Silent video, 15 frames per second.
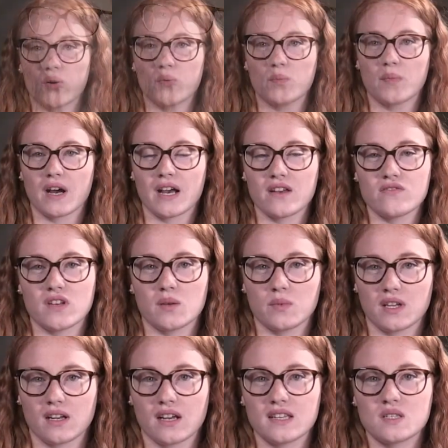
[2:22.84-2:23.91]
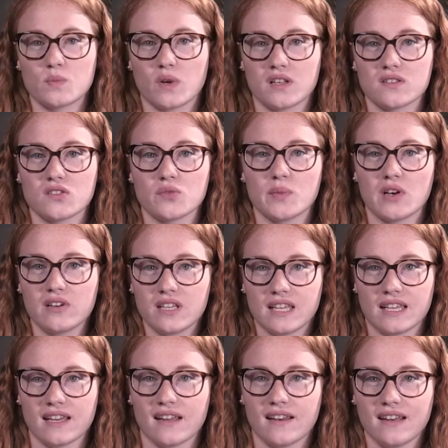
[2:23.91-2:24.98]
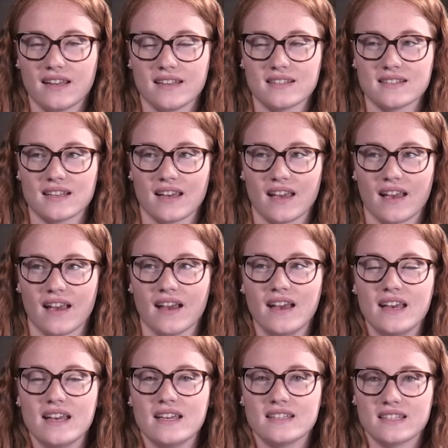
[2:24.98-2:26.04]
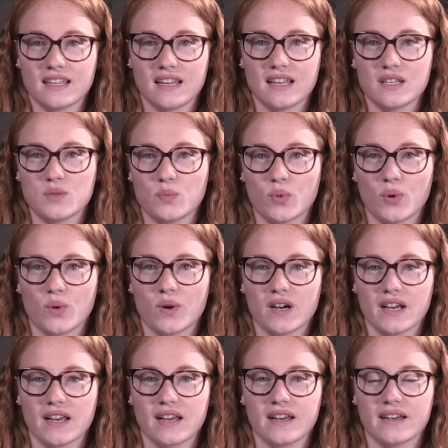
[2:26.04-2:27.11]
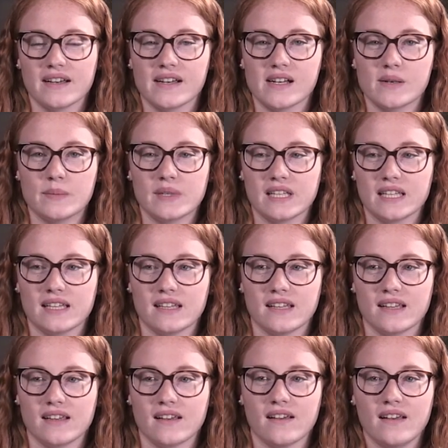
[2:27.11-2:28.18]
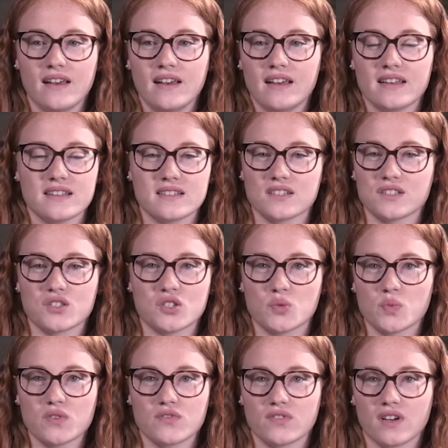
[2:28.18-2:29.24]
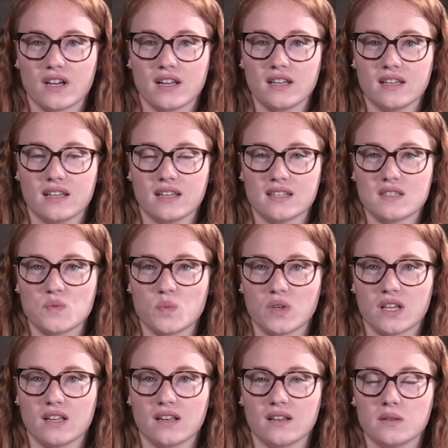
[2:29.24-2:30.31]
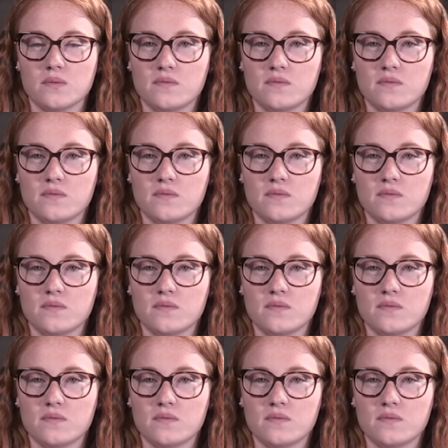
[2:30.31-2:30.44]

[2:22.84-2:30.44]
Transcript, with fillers: My family and I sponsor Melkeen. He's a teenage boy um, and he is just super fun and it's been